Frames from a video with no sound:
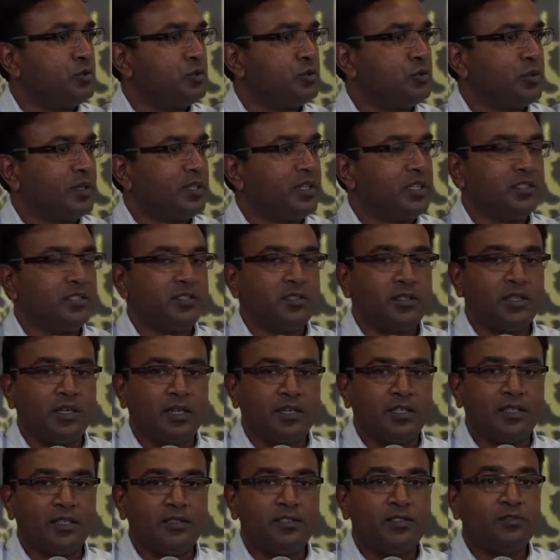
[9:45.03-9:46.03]
to
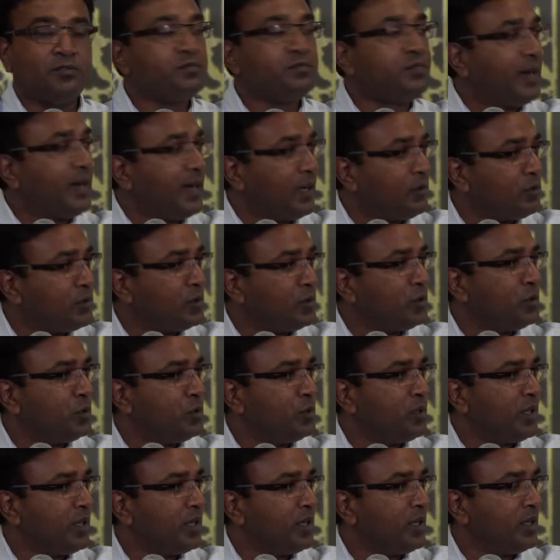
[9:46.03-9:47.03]
identify with
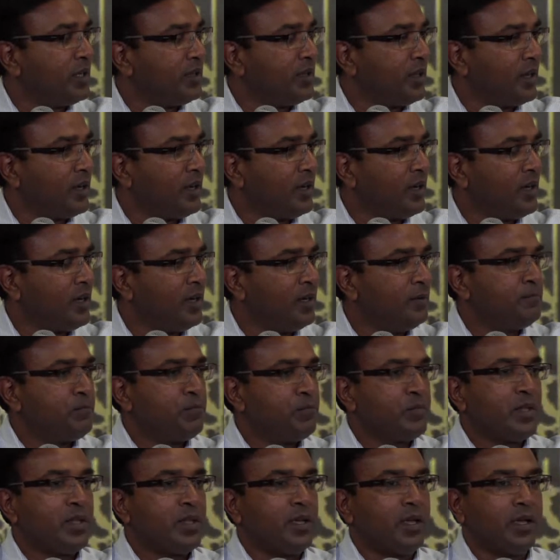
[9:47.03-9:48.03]
who they
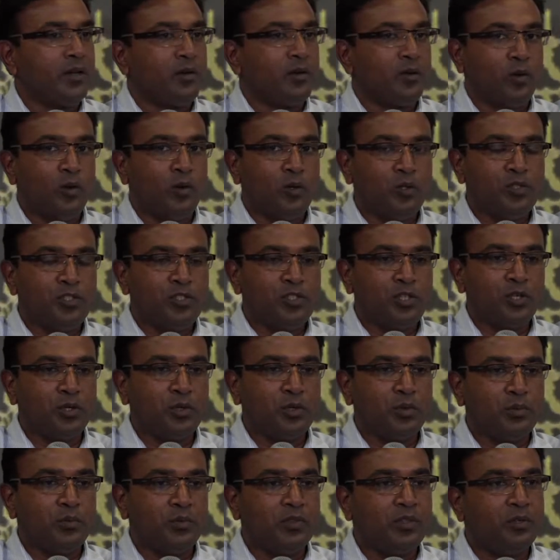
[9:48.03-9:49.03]
are, and
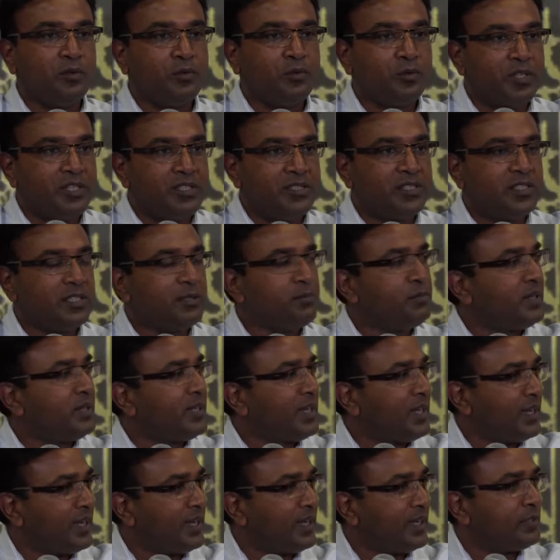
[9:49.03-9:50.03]
also the reasoning
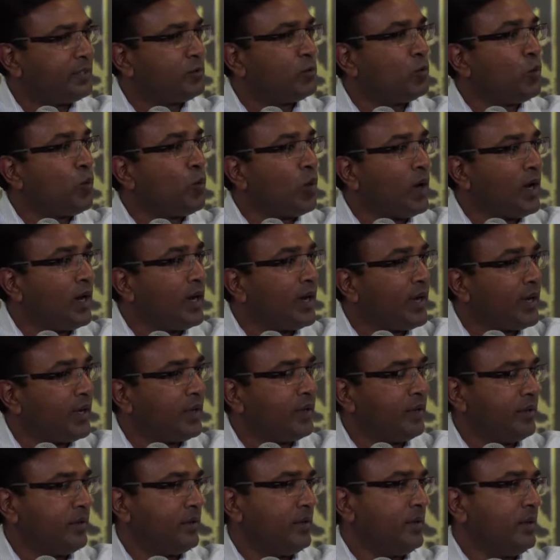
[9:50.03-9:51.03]
behind
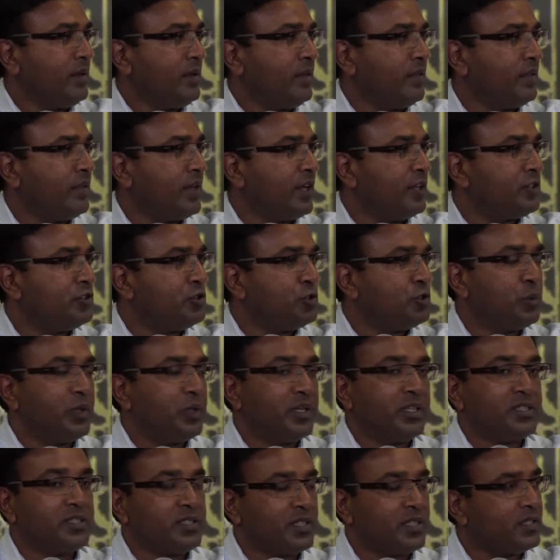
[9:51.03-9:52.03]
why they are
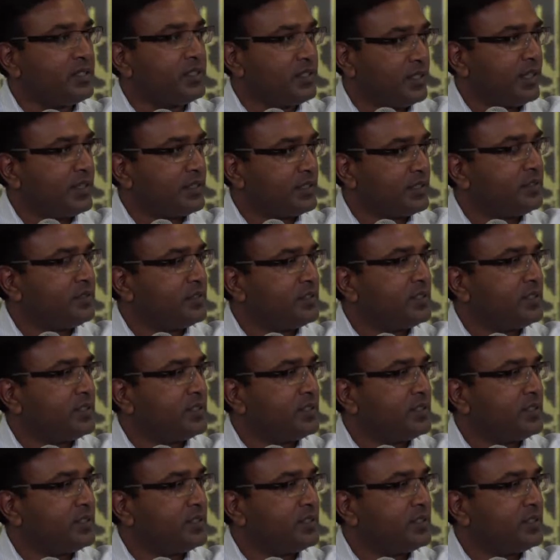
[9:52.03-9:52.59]
doing certain